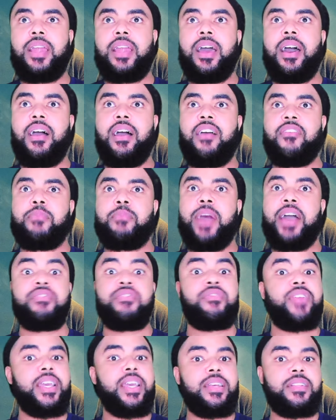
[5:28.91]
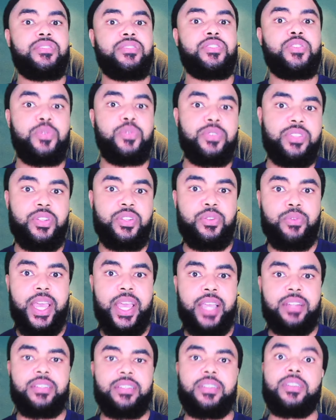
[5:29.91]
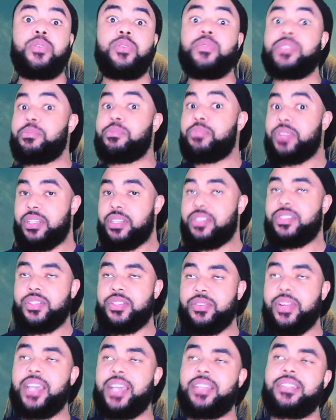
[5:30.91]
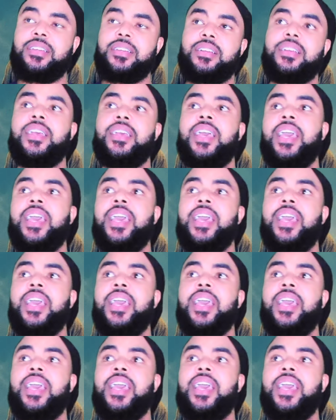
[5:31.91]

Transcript: of my friends who was a director, who was a British director,